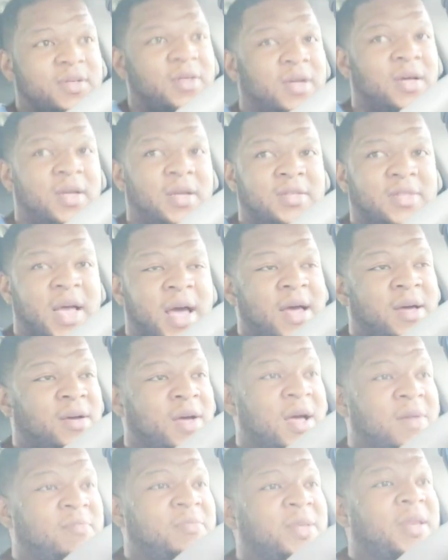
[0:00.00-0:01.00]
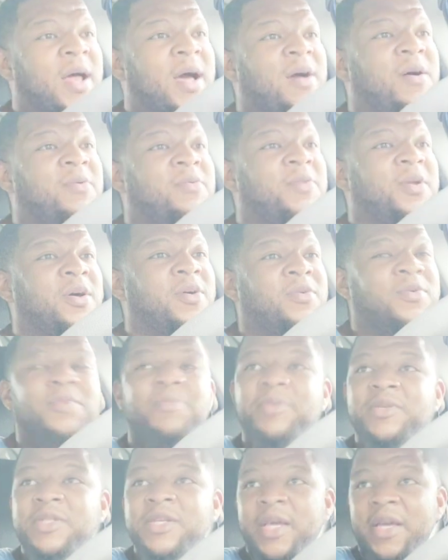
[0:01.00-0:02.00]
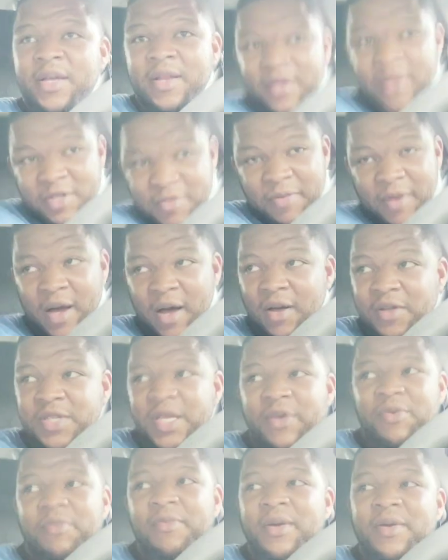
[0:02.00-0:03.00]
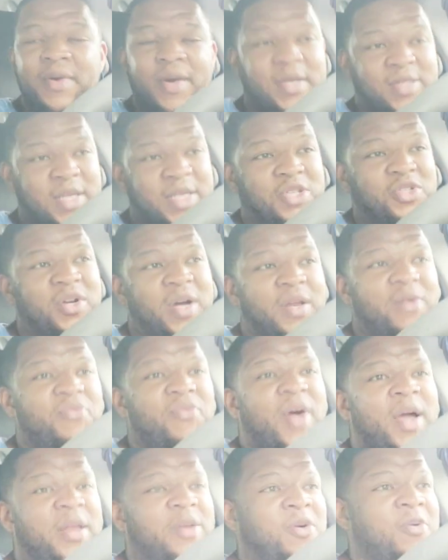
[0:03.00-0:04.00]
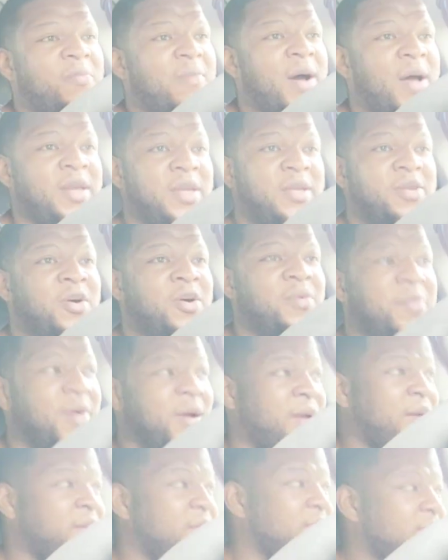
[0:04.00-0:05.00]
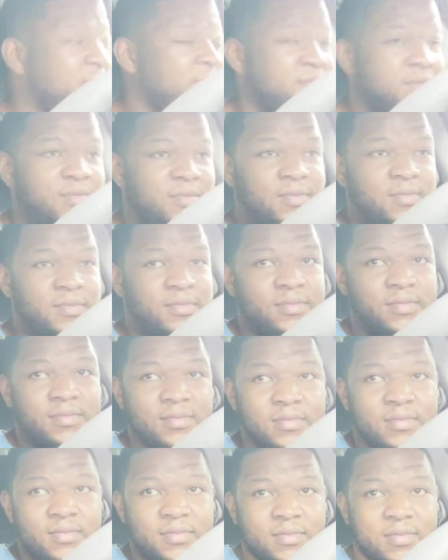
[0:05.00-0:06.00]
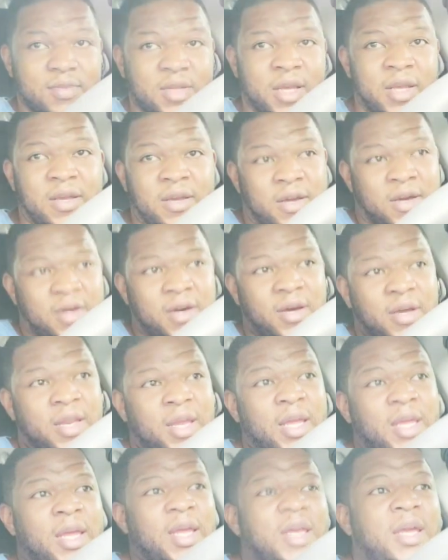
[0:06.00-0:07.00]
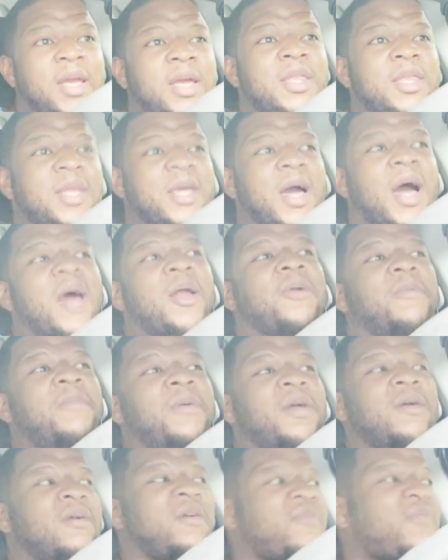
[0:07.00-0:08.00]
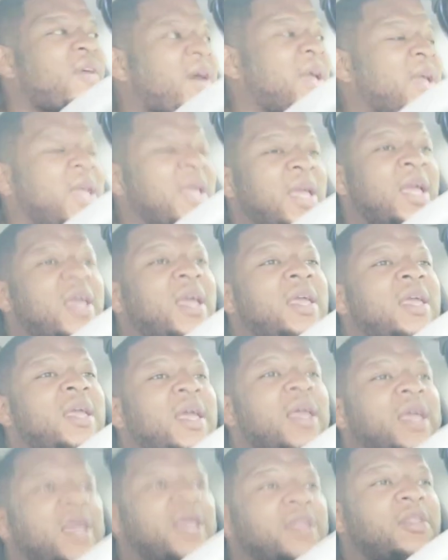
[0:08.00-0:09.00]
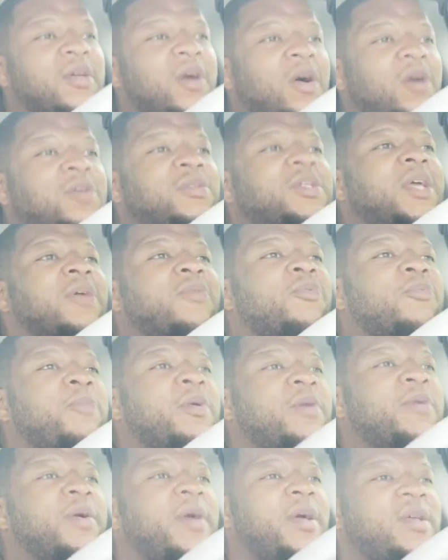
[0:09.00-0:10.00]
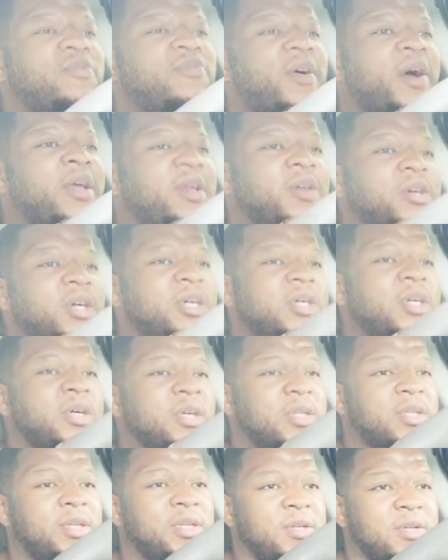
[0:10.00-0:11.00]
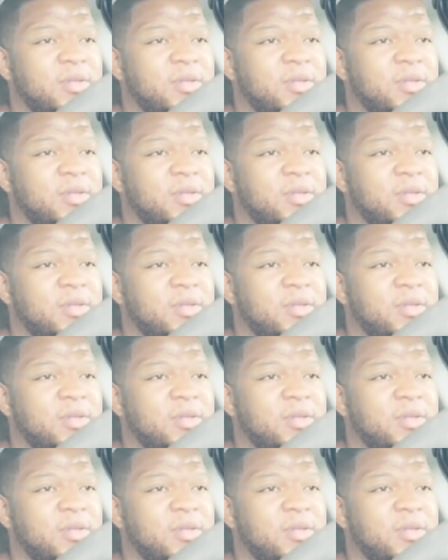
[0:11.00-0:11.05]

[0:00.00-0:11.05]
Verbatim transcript: because I, I mean I don't know the particulars, but Jose Ramirez ain't trying to fight nobody no way. And good, he ain't get the Conor Benn fight, and he ain't get the Jose Ramirez fight. Good.